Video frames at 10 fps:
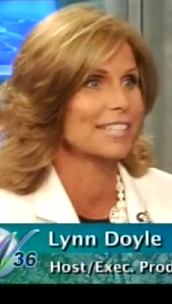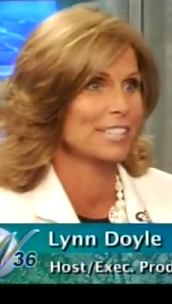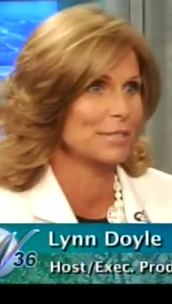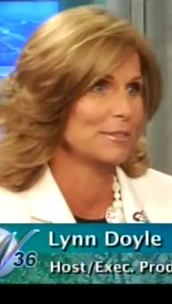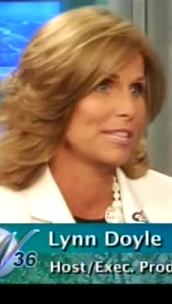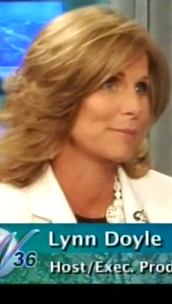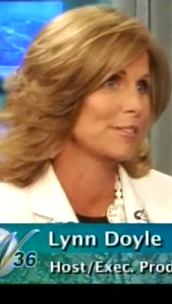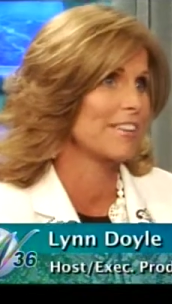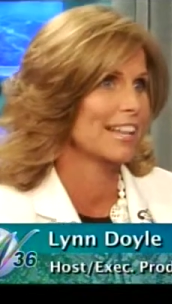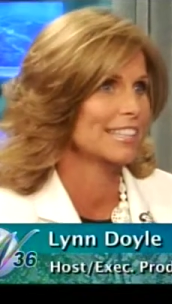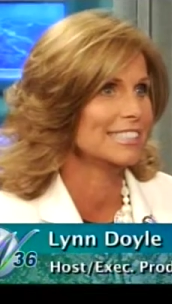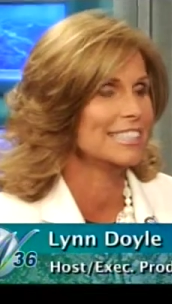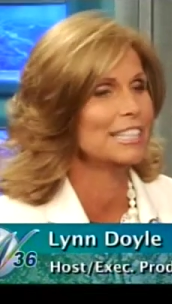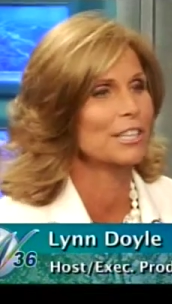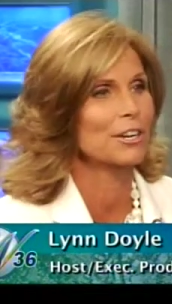Like, she was able to
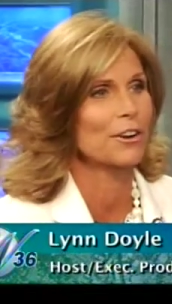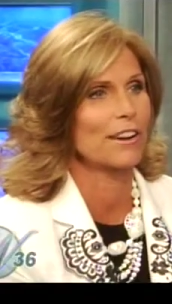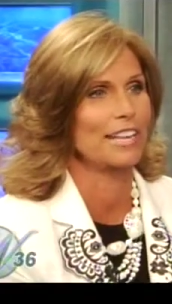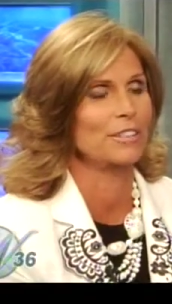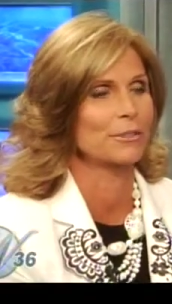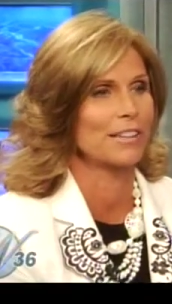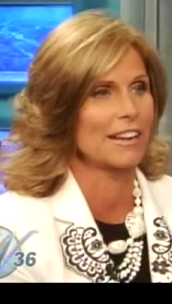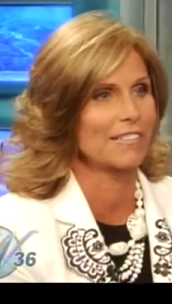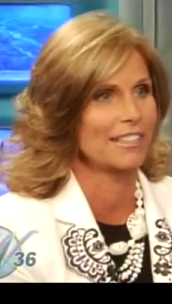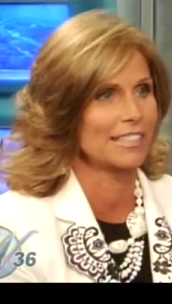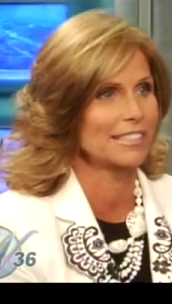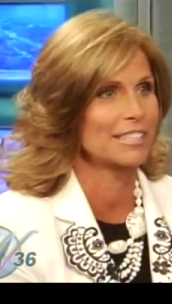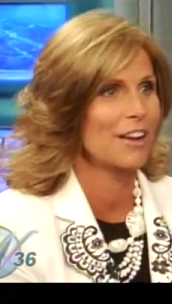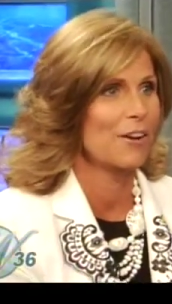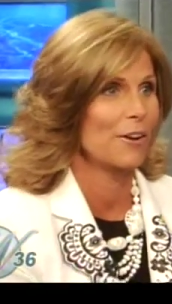volunteer and do a lot of
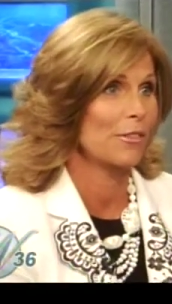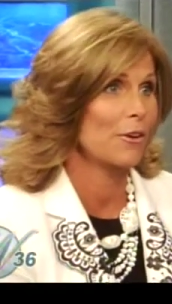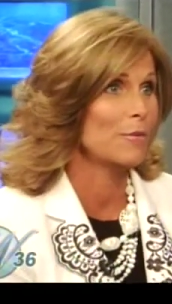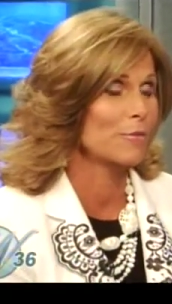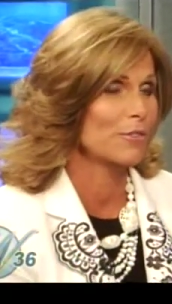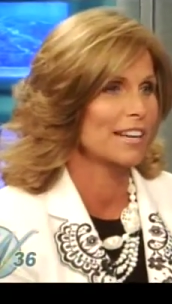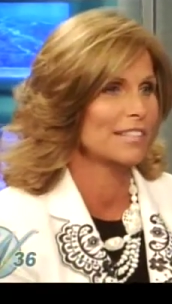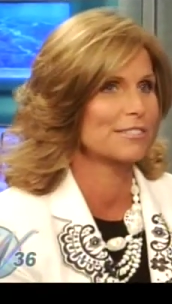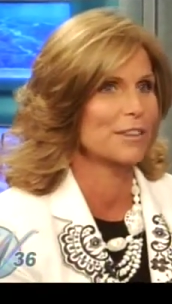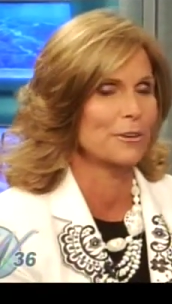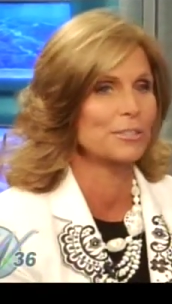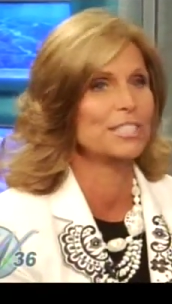things on the home front. So